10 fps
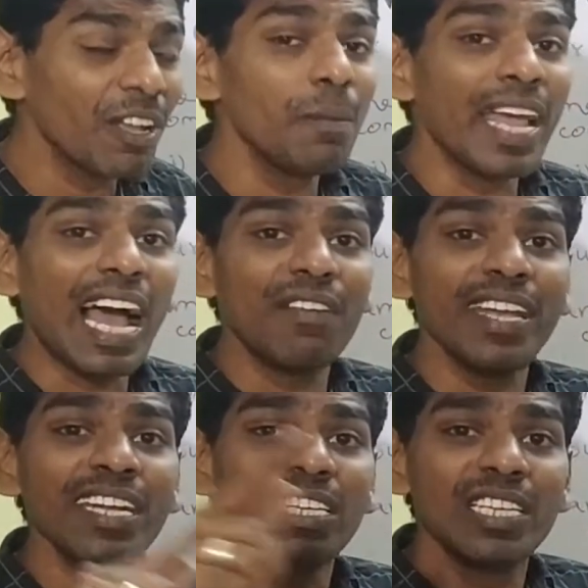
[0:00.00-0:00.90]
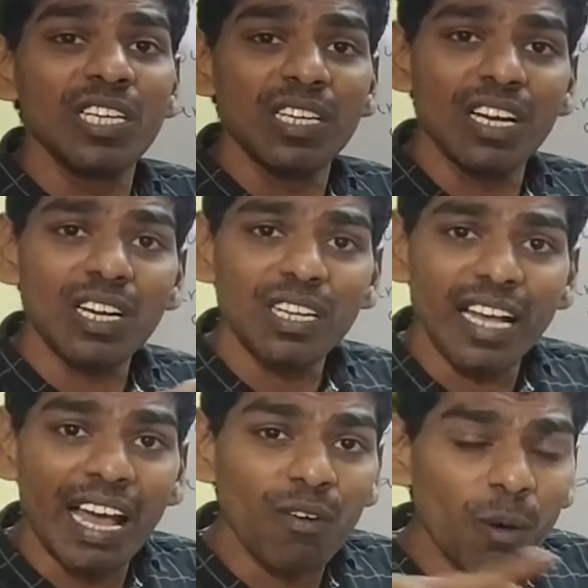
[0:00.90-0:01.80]
will be having
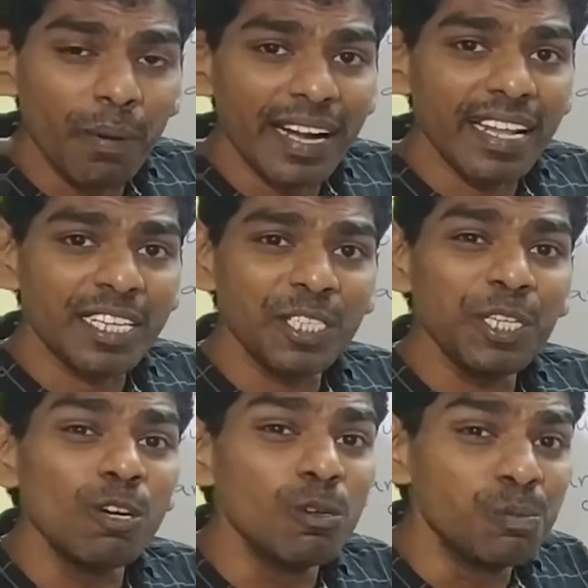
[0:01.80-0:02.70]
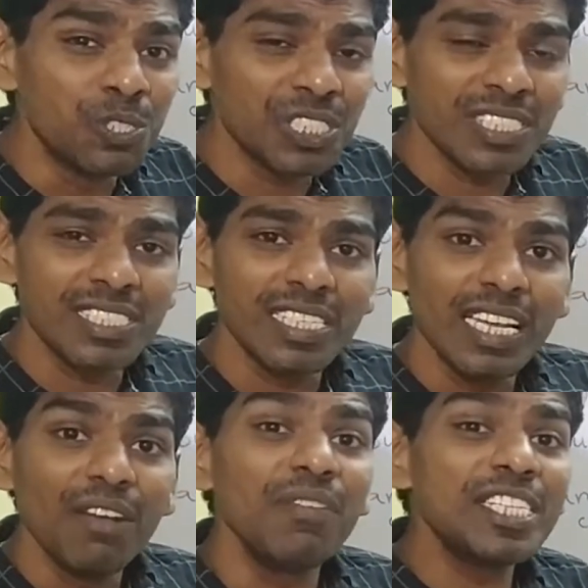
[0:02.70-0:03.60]
evaporator tubes
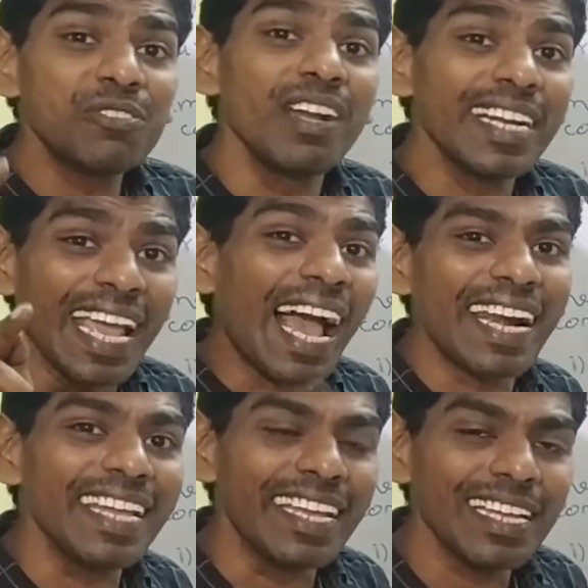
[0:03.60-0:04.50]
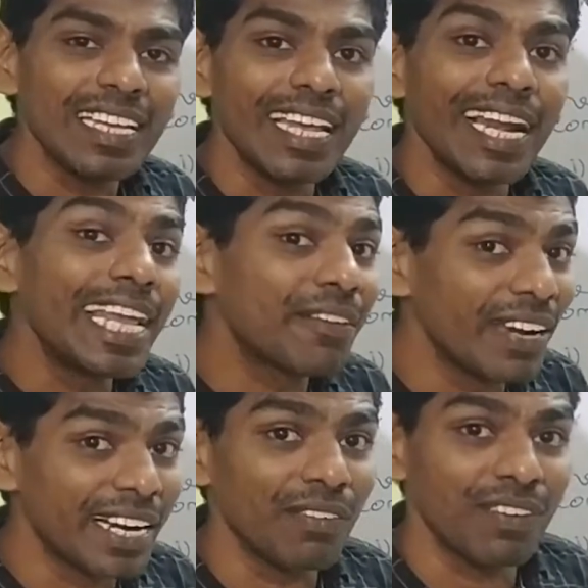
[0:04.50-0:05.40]
which will carry
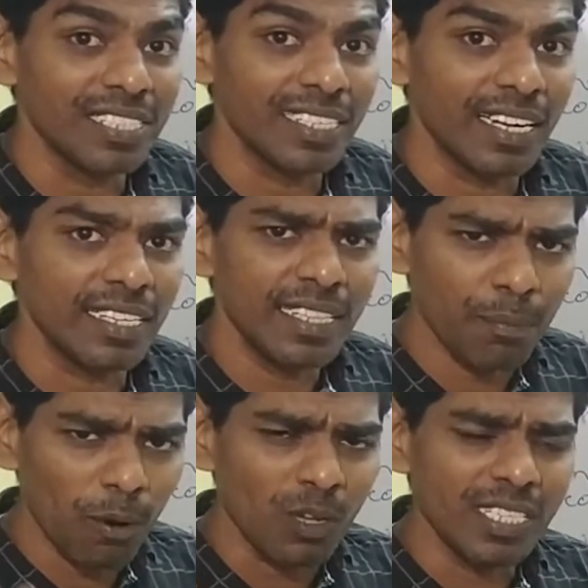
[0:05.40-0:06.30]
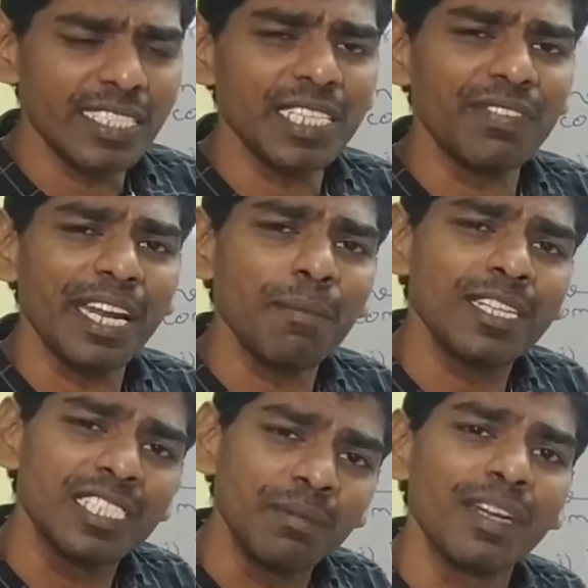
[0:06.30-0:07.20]
liquid refrigerant. The process is very much
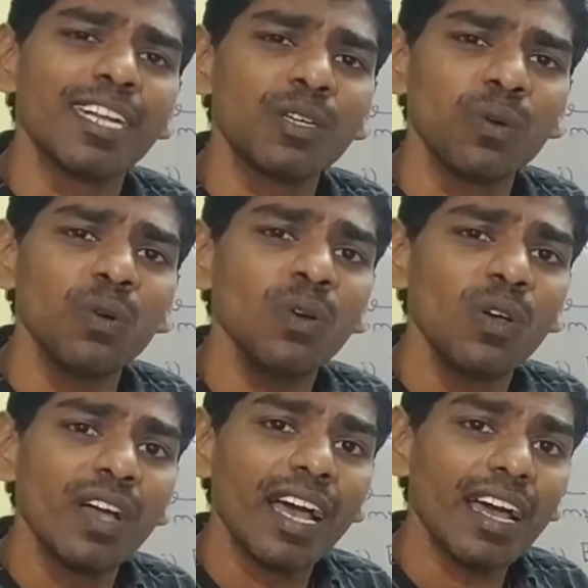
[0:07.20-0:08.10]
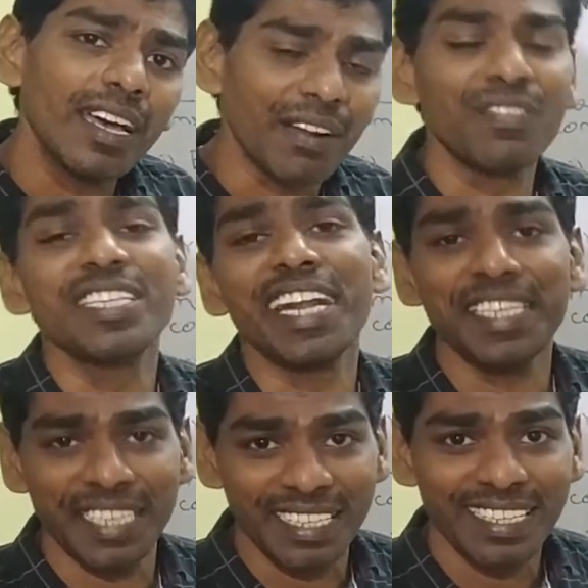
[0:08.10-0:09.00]
similar to
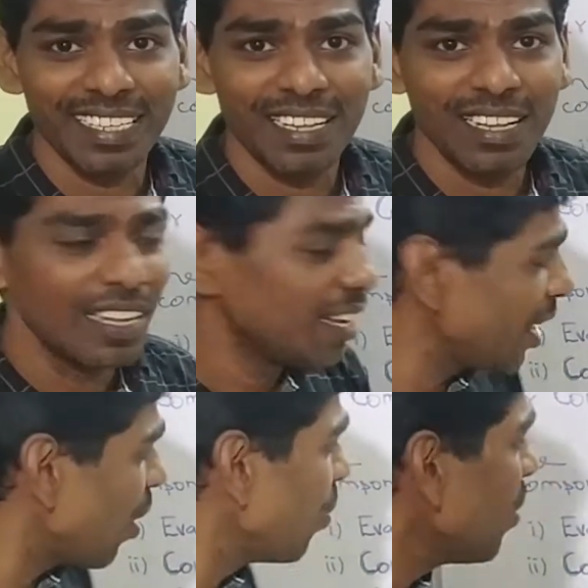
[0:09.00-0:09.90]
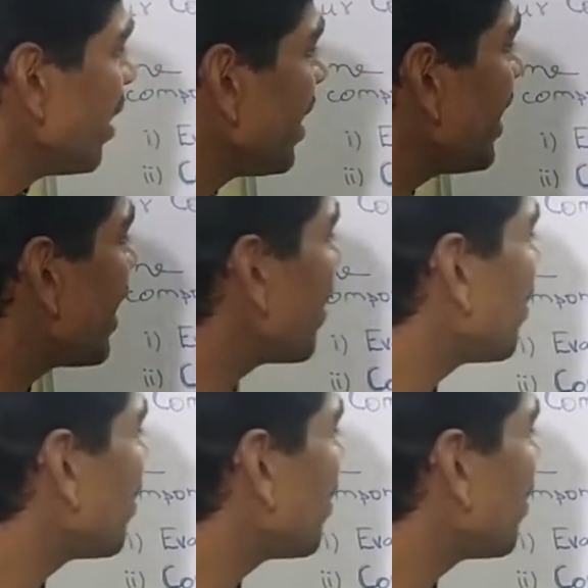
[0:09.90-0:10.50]
refrigeration. Now, here